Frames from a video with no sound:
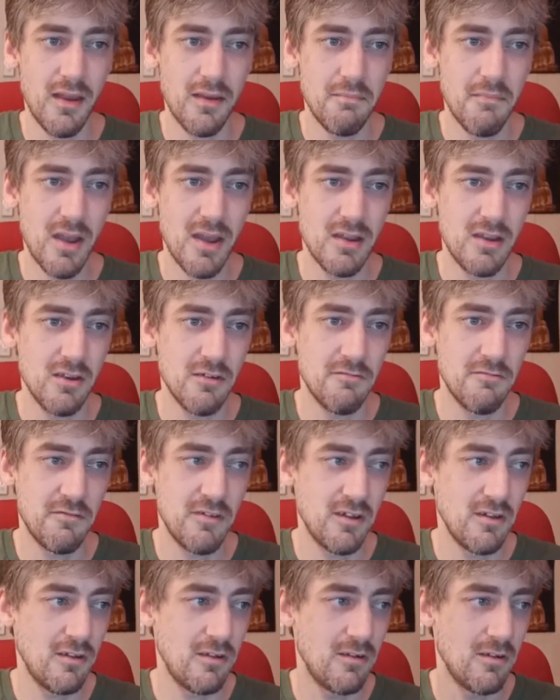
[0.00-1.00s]
make
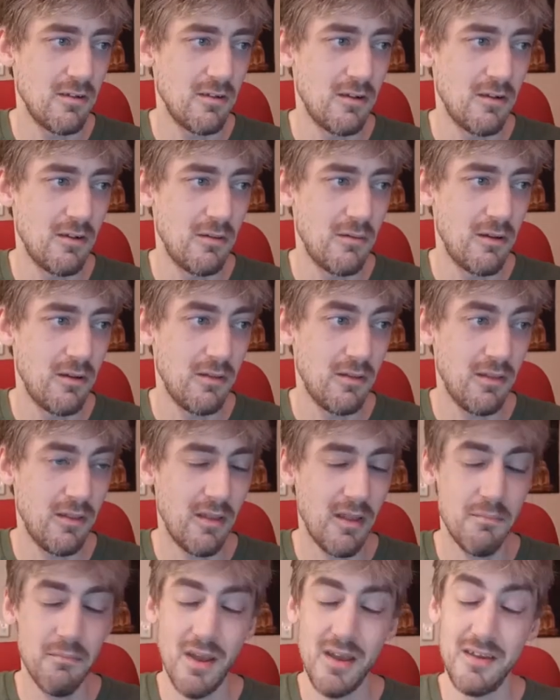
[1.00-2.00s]

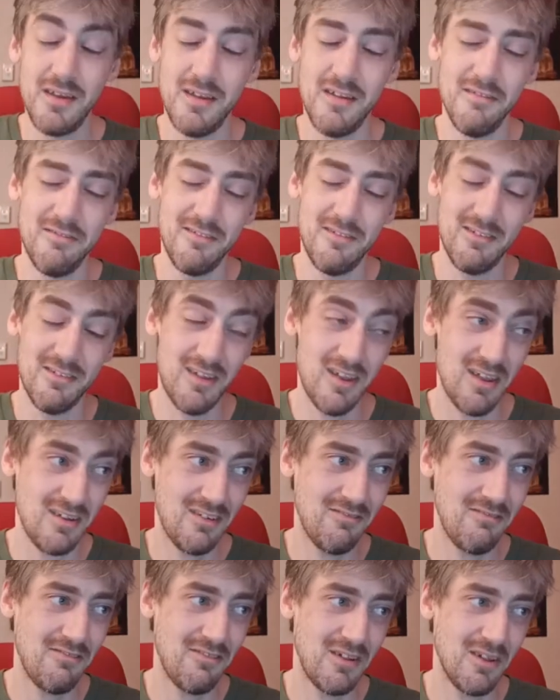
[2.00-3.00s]
your
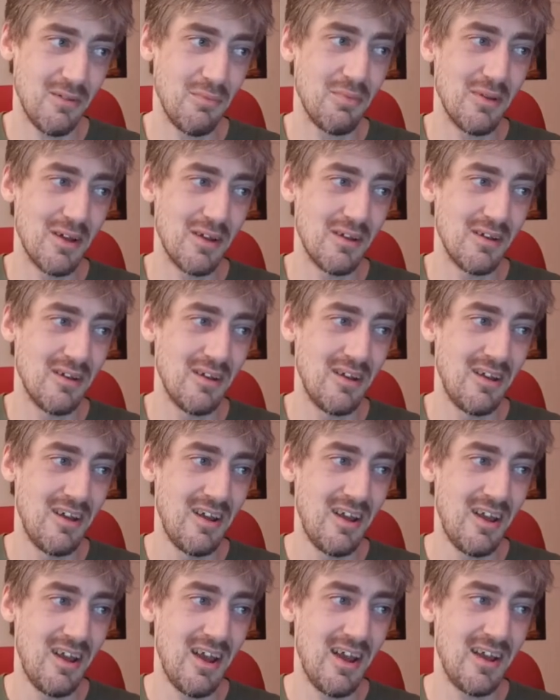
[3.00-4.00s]
skin feel better,
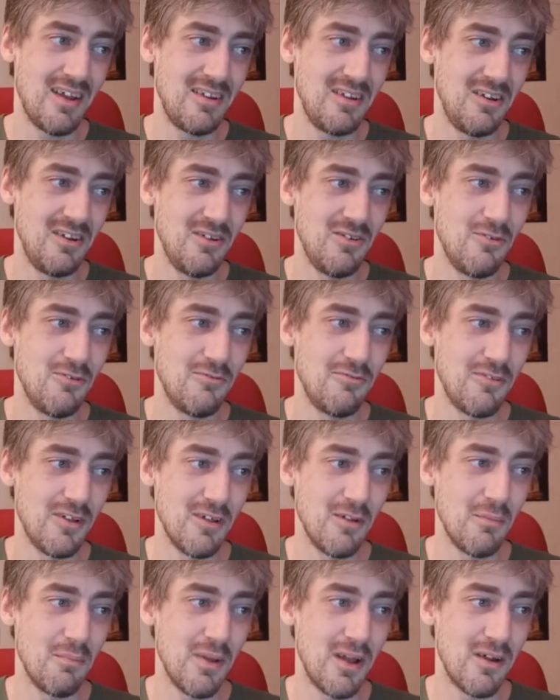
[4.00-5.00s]
and you
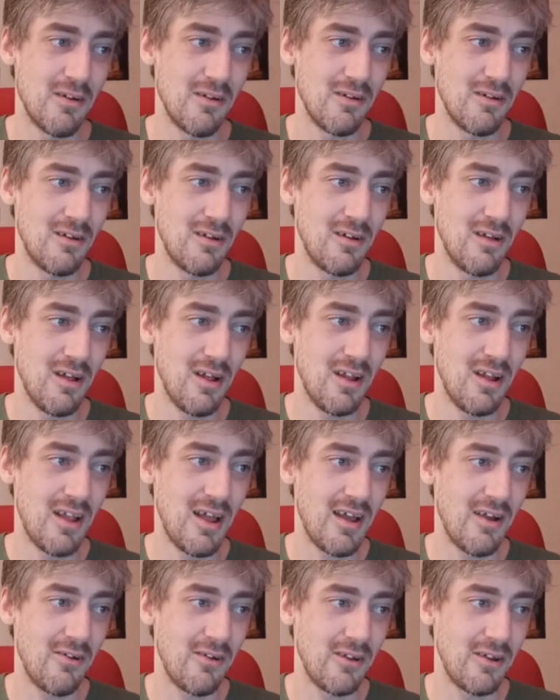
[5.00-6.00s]
feel better,
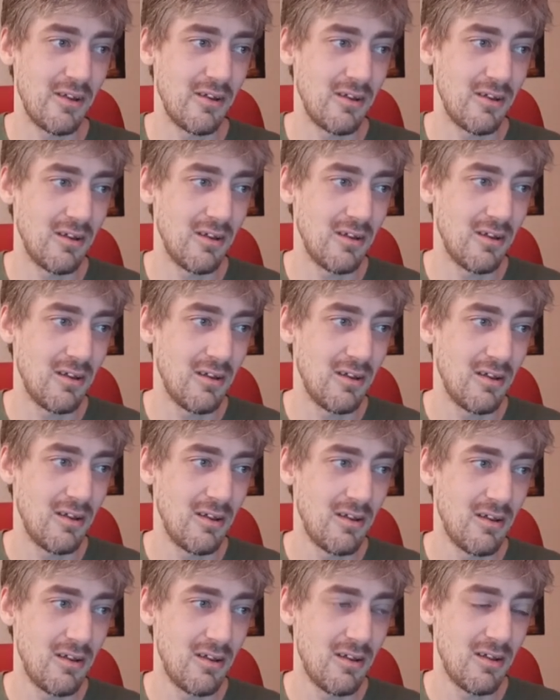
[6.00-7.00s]
allowing.
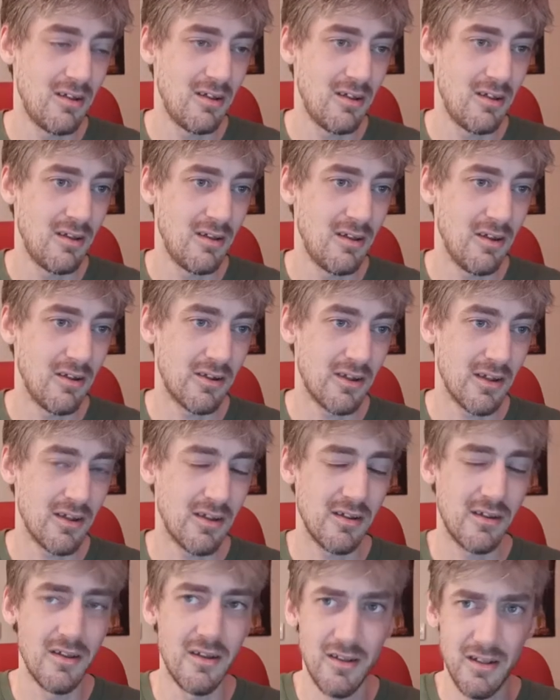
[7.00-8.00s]

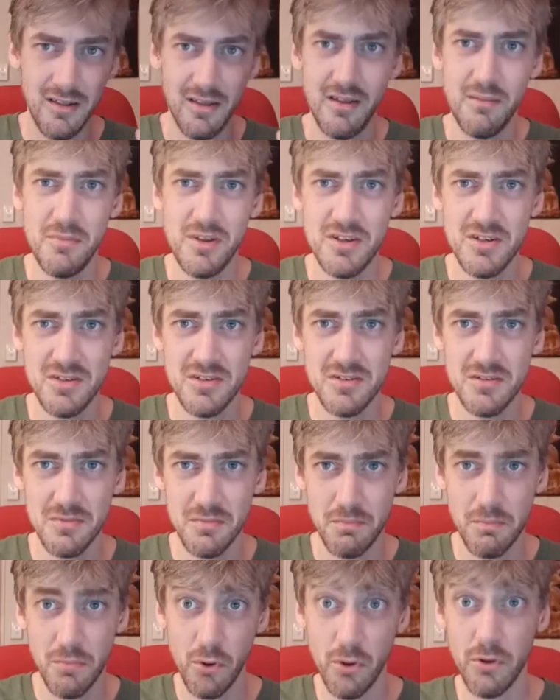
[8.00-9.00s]
Okay, let me
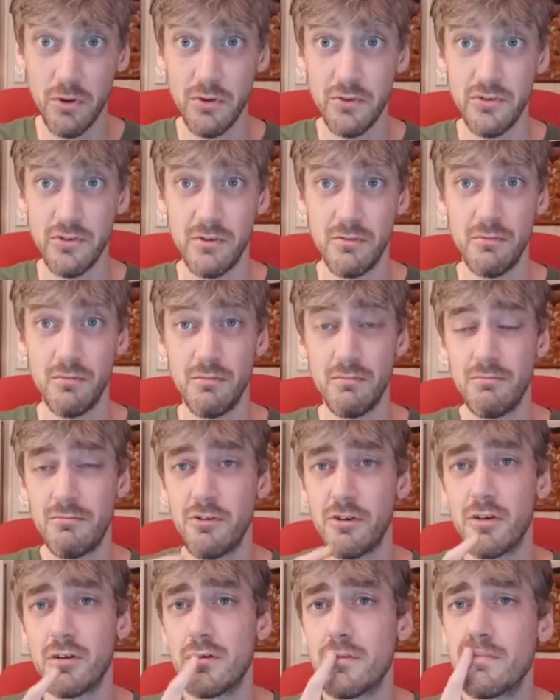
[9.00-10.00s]
just pause and
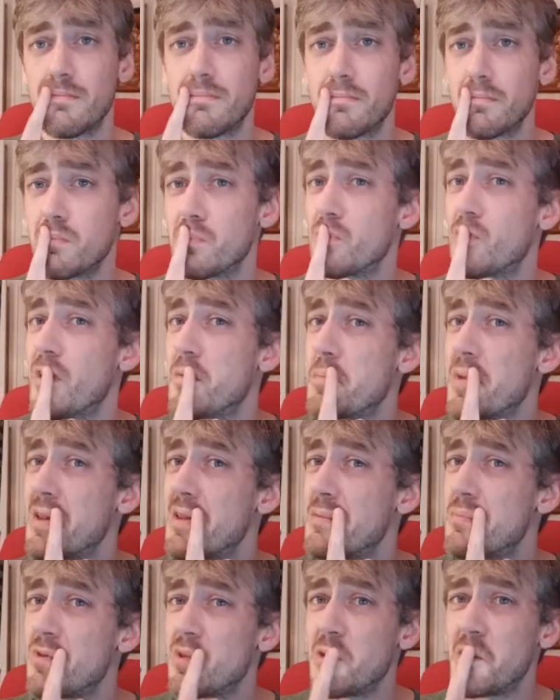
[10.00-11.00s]
fucking rub my
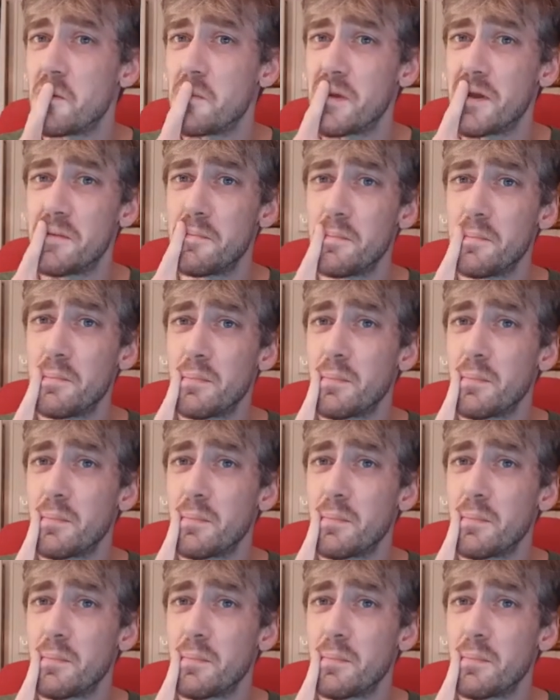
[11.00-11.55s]
lips a little bit.